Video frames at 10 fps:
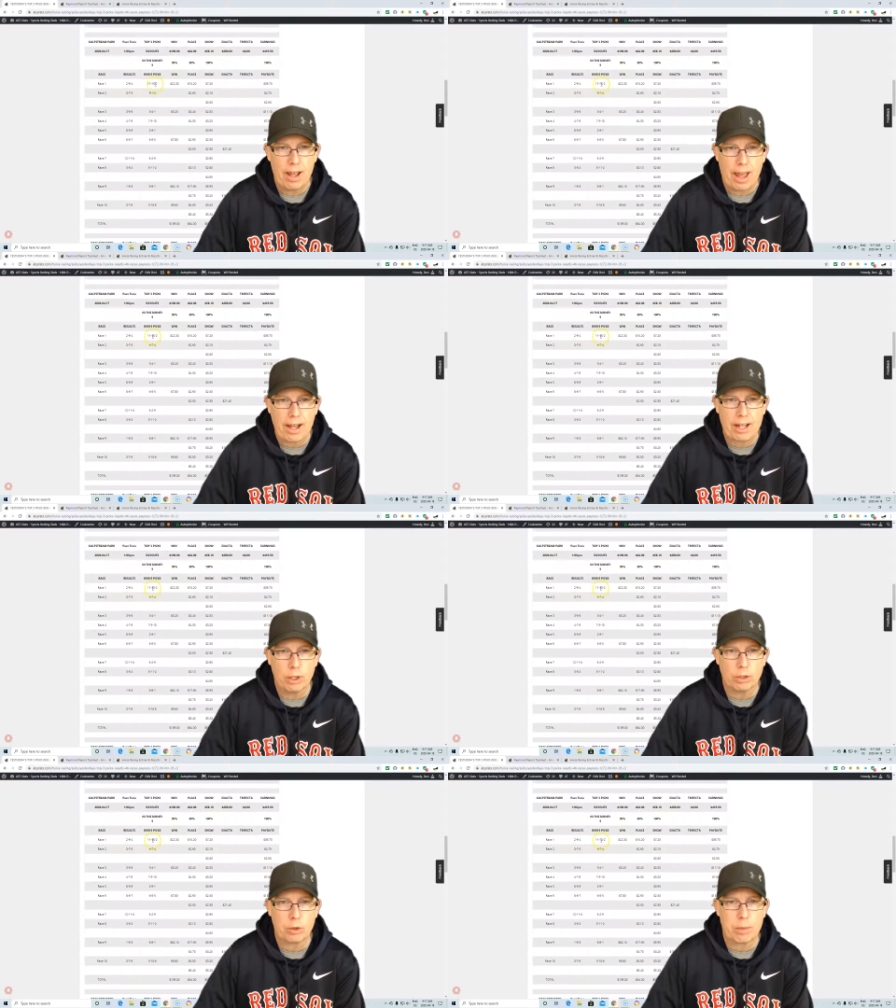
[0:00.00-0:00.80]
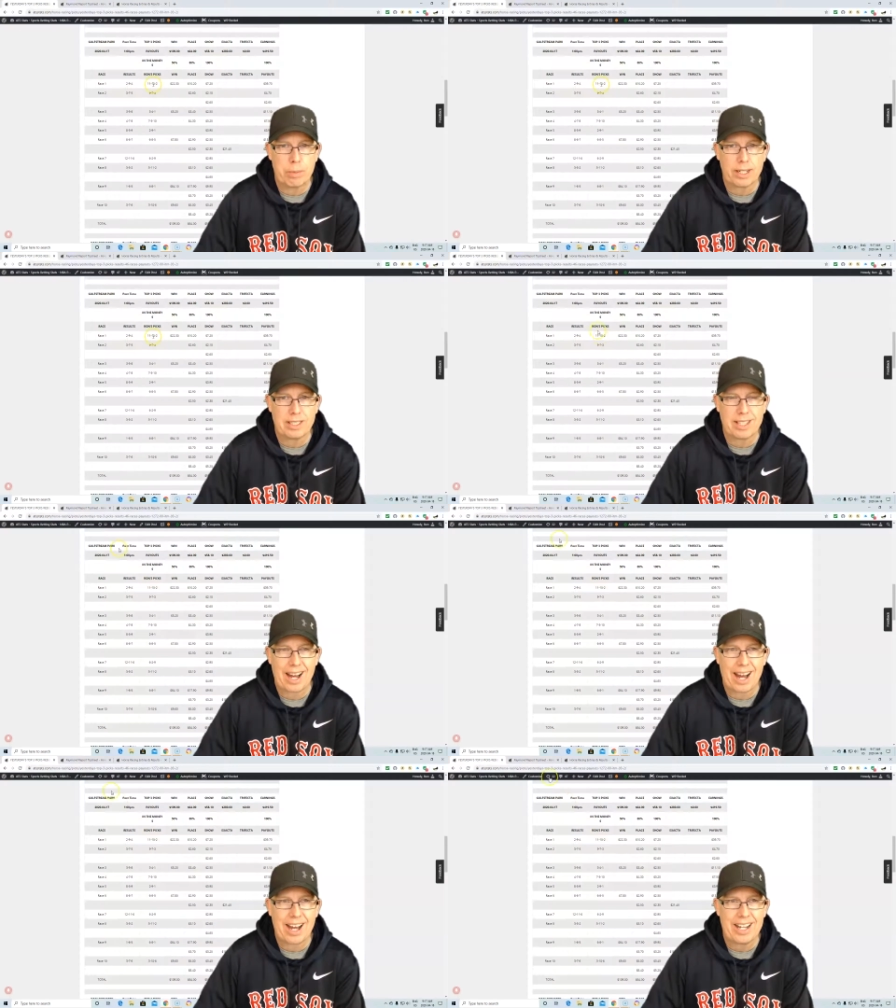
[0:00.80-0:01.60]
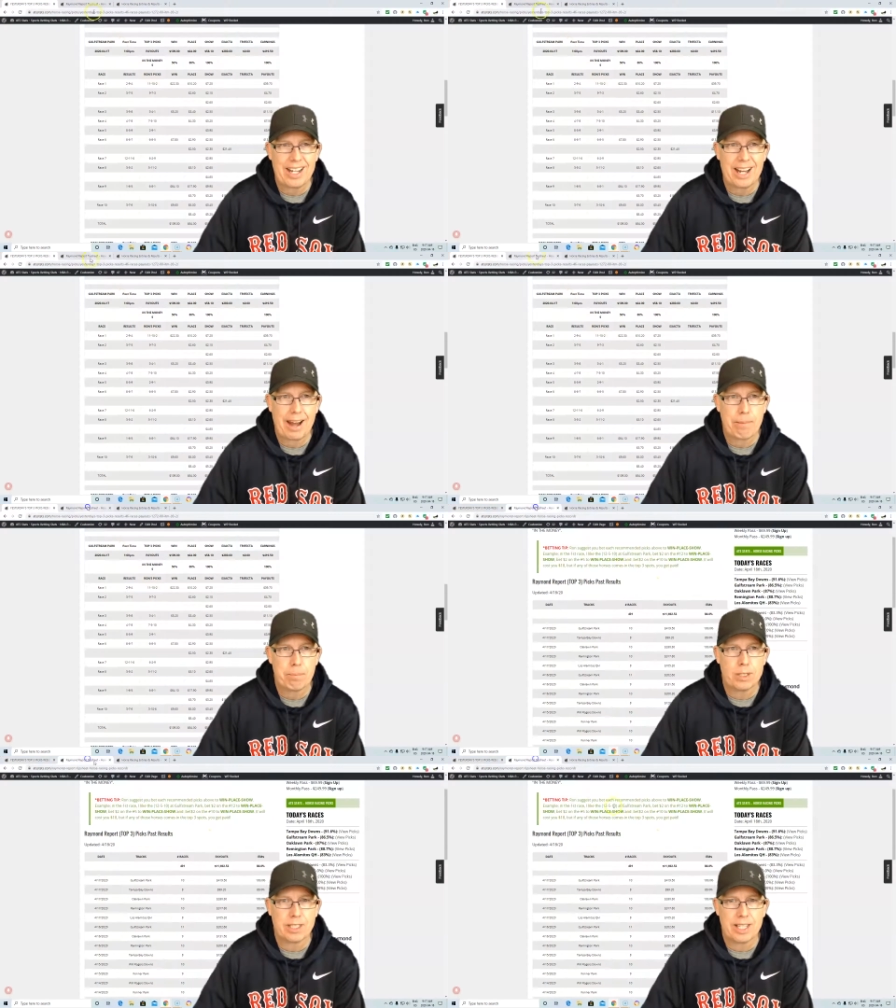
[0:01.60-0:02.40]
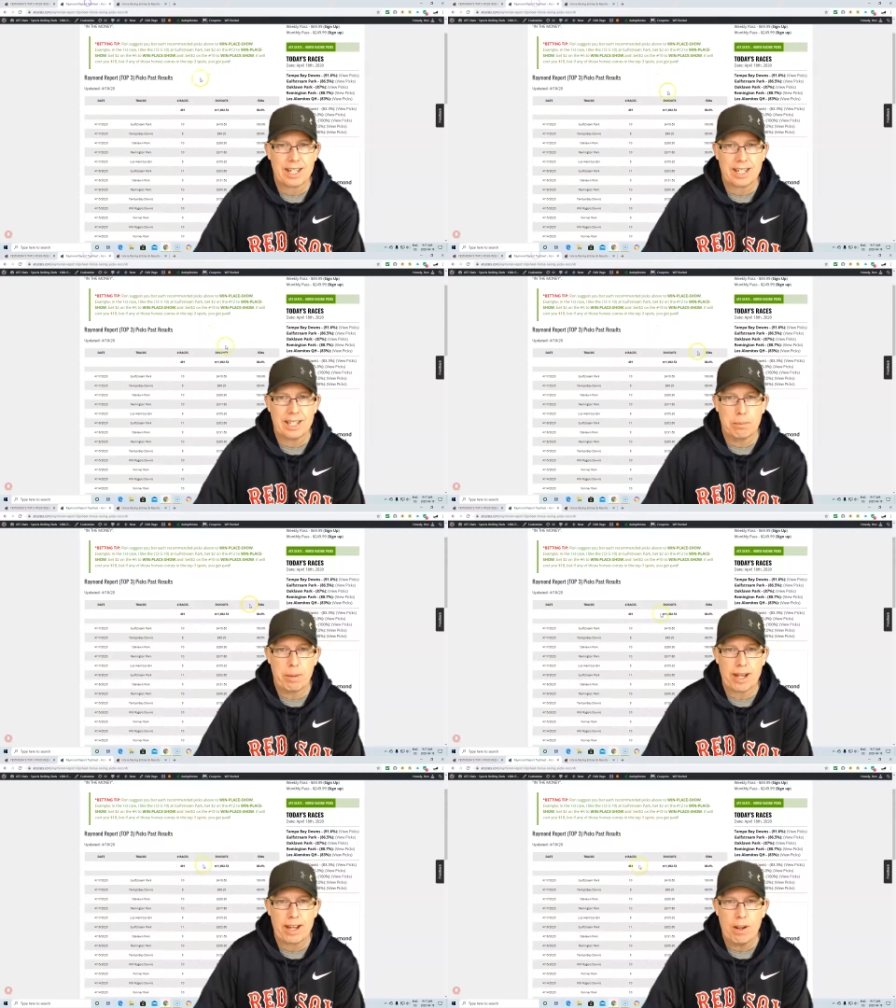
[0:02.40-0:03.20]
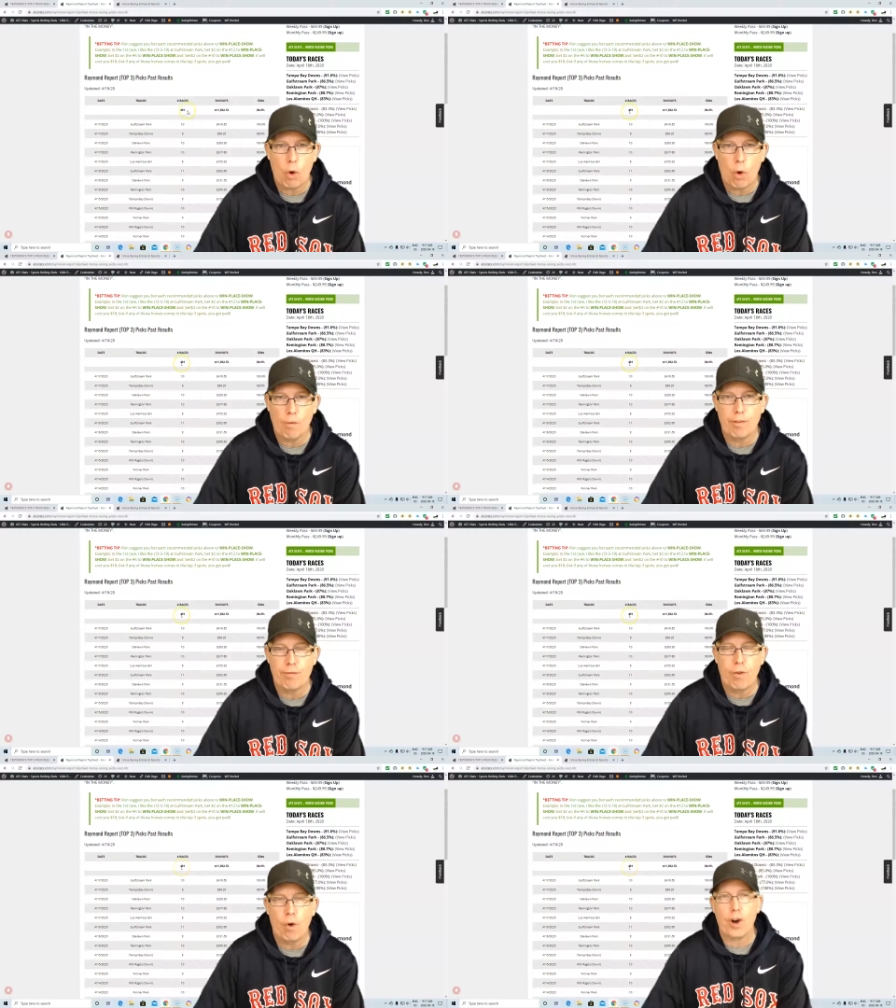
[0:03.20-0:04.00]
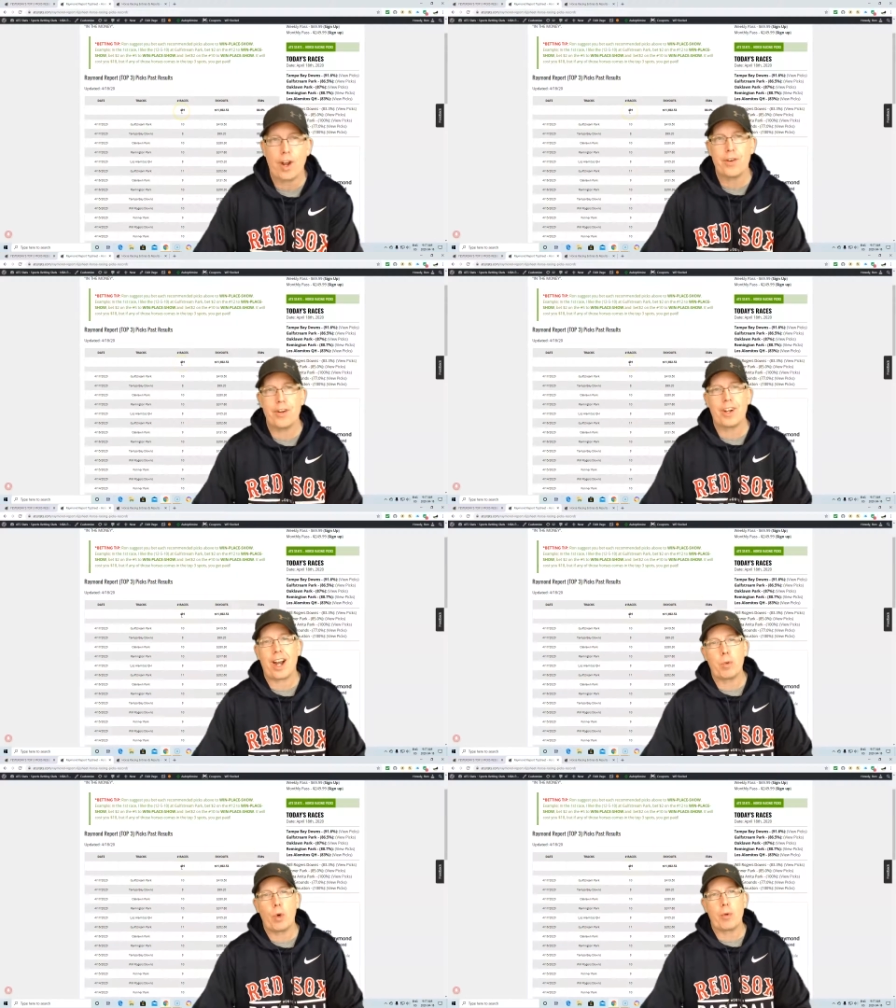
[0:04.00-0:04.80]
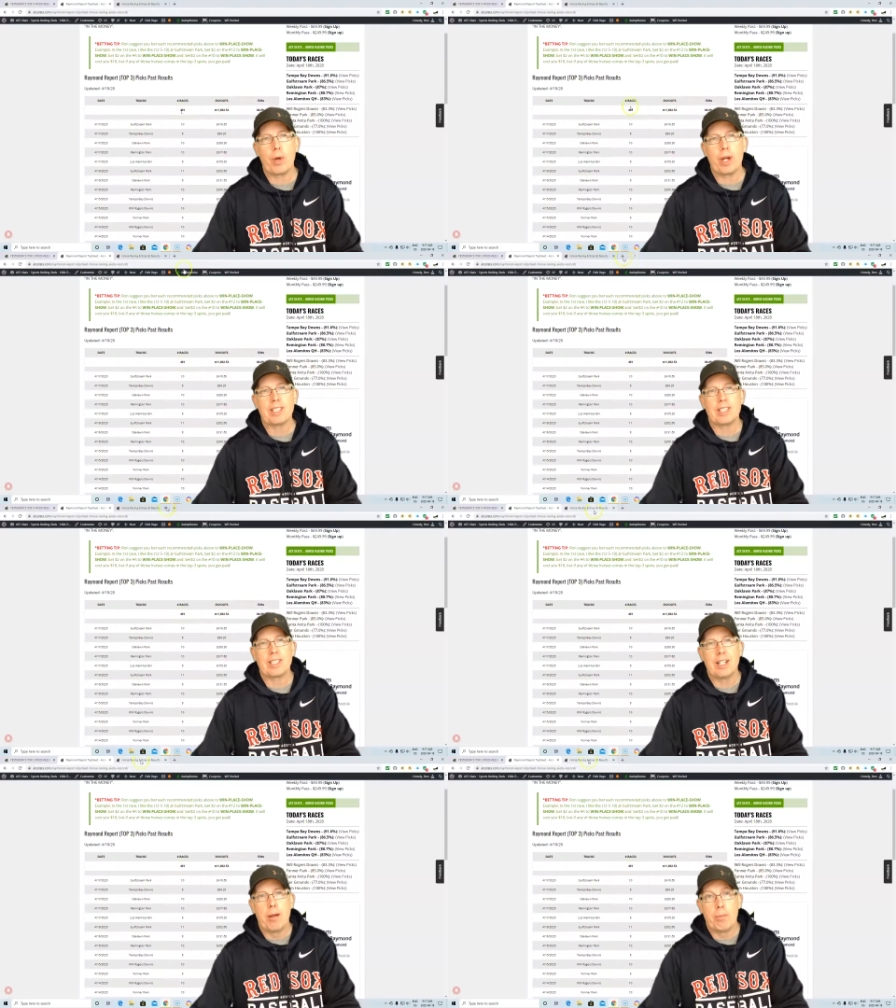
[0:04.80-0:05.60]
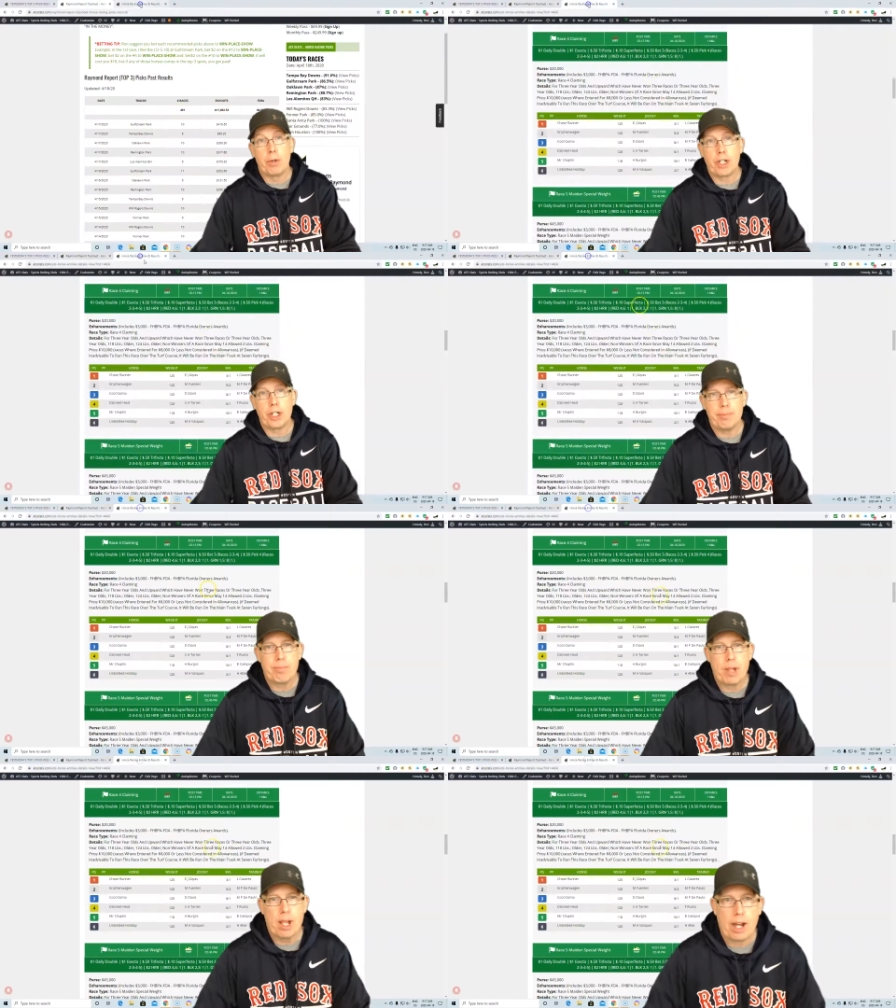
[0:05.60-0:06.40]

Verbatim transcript: any of those three picks, 88% in the money over 491 races. Pretty good.